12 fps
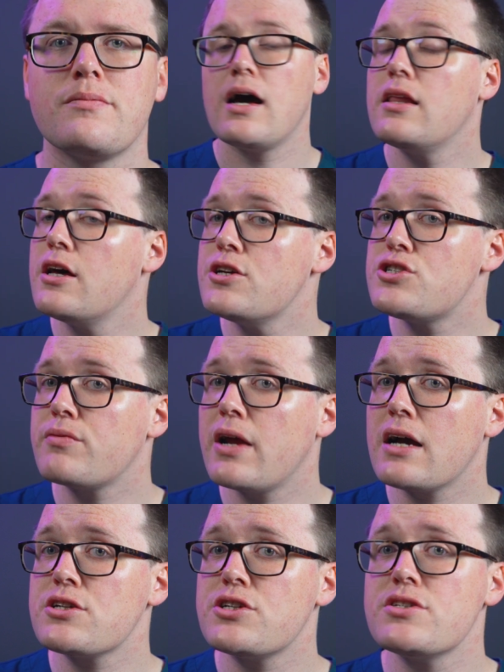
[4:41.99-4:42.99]
Allergic
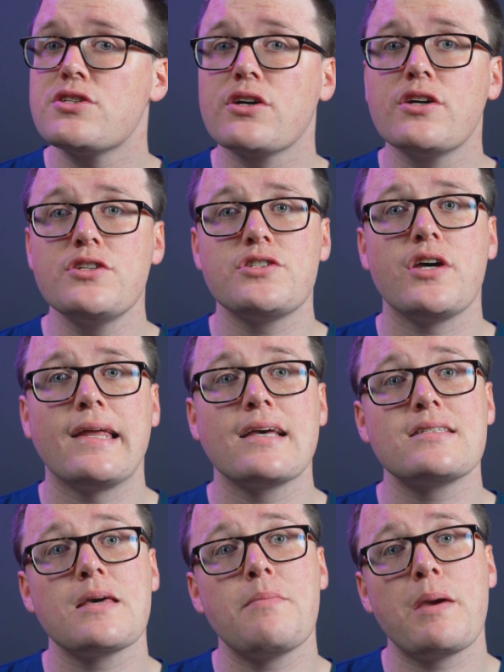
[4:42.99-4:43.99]
reactions are concerning
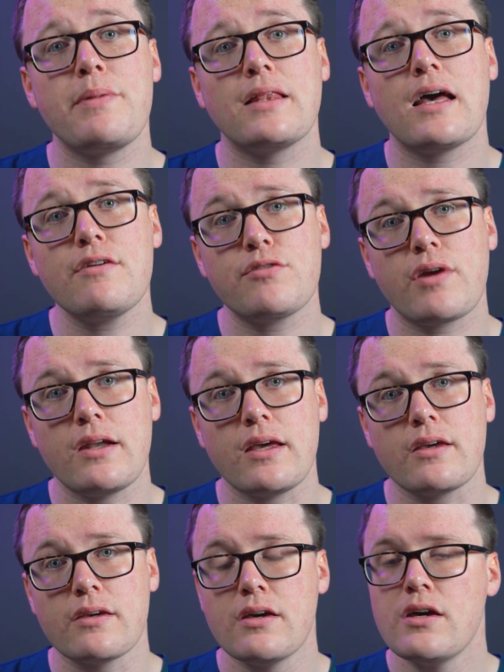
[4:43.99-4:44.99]
as they may be
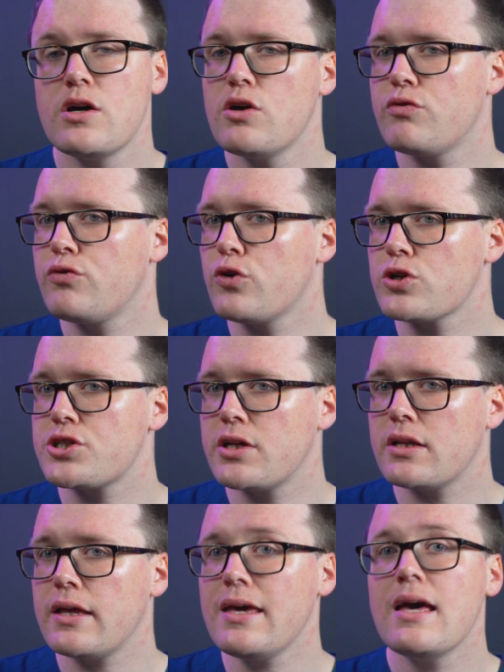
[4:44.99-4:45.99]
life-threatening.
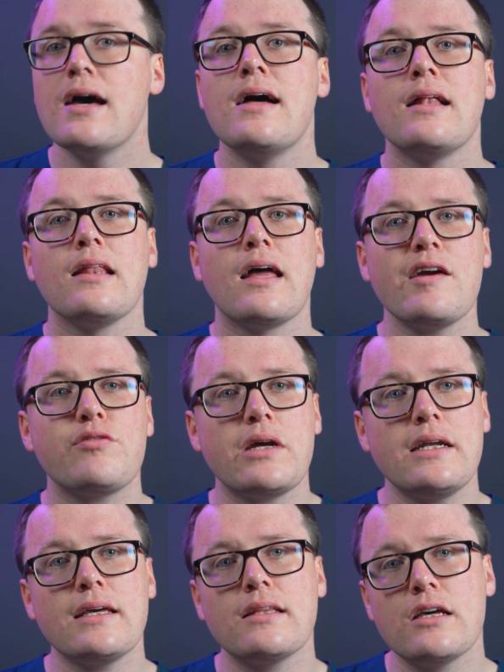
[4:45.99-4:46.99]
Fortunately,
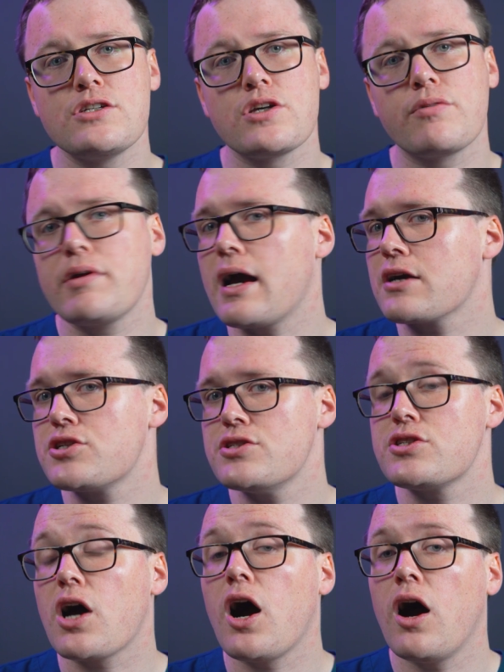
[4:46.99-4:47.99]
life-threatening allergic
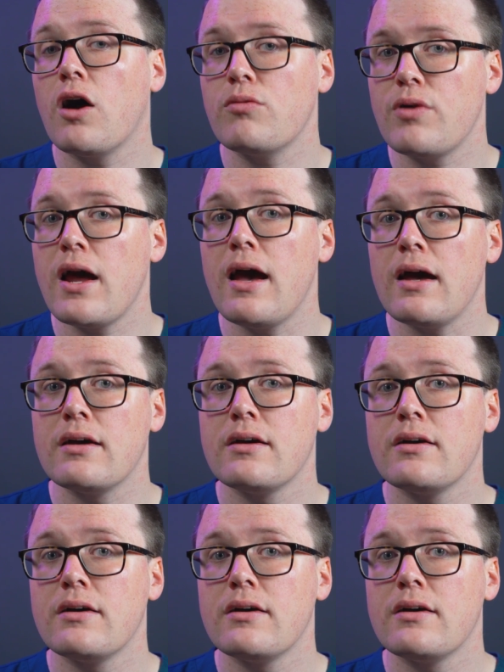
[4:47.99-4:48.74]
reactions are rare.